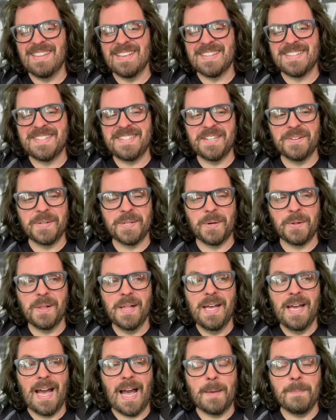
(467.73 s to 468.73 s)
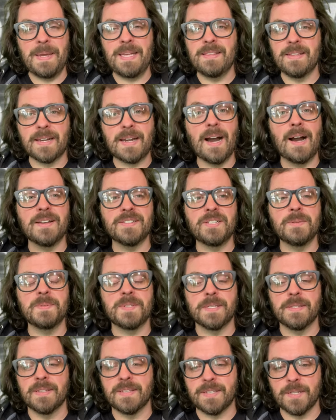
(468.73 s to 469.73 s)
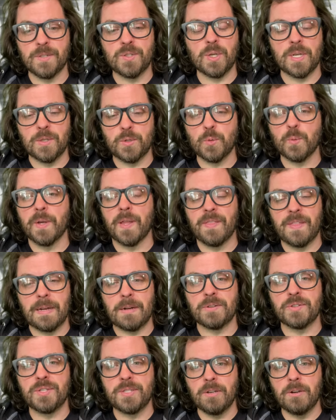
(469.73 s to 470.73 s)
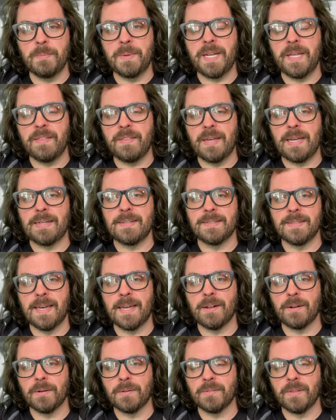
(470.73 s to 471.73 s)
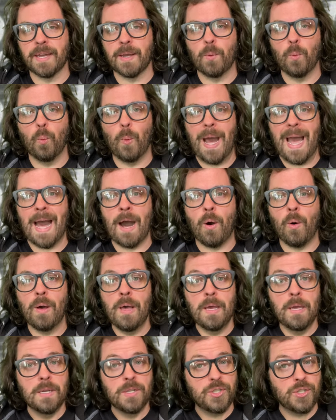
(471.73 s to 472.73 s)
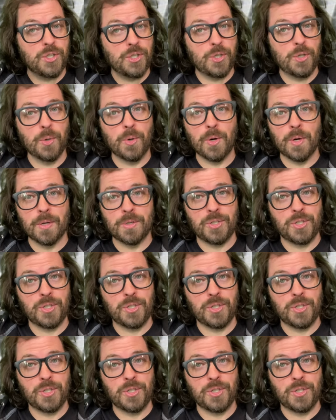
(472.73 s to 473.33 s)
serial. I mean, the costumes in this, it's real. There are so many things that are like, wow, short